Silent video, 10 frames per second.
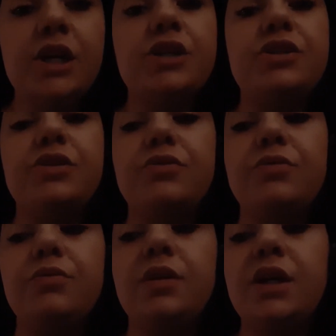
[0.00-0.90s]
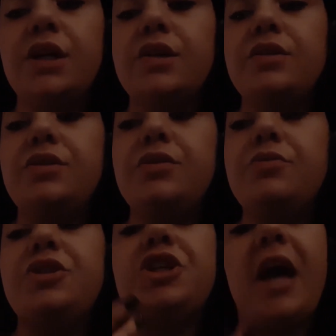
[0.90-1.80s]
to
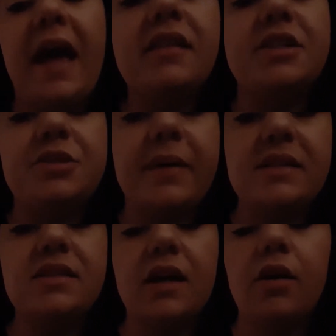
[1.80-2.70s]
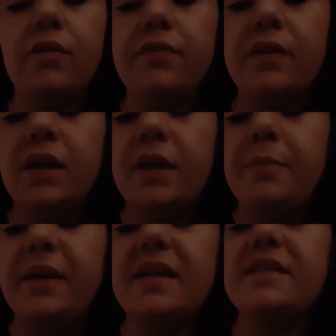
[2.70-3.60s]
challenge myself,
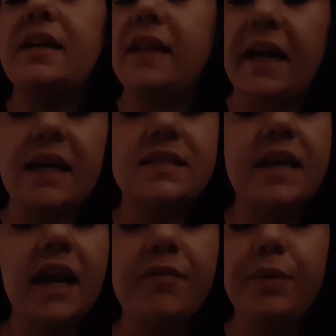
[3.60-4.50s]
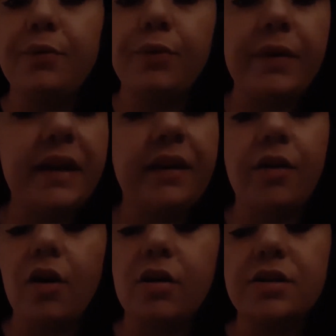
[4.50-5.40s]
because like I said, I've been reading
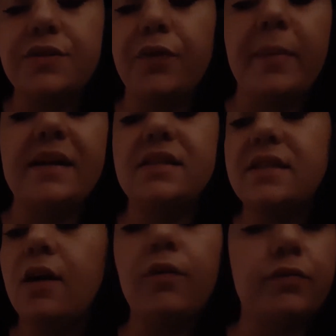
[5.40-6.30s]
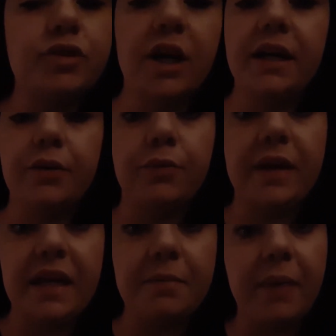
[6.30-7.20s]
cards for myself, trying to
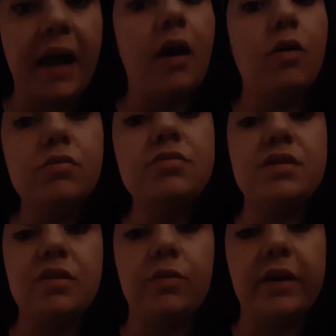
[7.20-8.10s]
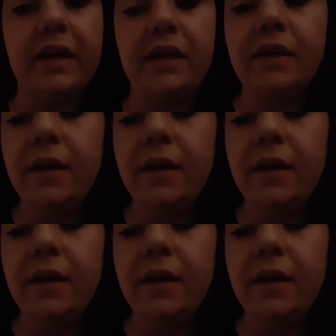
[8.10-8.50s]
read my own story